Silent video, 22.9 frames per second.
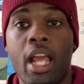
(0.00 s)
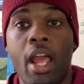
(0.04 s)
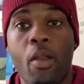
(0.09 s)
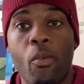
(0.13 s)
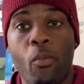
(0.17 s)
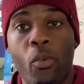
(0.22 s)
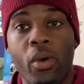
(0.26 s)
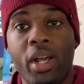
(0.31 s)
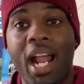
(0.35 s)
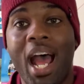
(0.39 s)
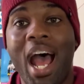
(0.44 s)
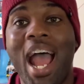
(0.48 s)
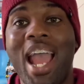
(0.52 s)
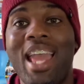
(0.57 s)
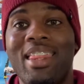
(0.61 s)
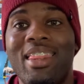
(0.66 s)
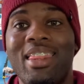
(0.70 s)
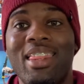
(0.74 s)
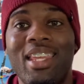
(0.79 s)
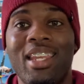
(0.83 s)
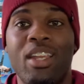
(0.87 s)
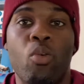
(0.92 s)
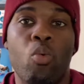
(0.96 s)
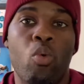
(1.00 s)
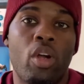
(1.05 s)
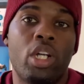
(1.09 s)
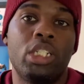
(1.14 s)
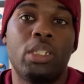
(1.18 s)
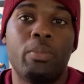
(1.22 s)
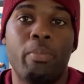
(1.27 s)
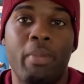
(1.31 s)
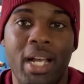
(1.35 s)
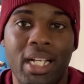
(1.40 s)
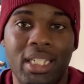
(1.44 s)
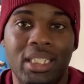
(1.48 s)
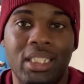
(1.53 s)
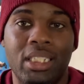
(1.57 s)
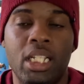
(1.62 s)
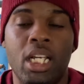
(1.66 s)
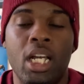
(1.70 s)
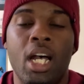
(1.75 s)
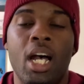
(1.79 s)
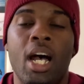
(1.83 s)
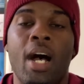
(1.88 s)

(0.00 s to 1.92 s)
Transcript: and what I think works best.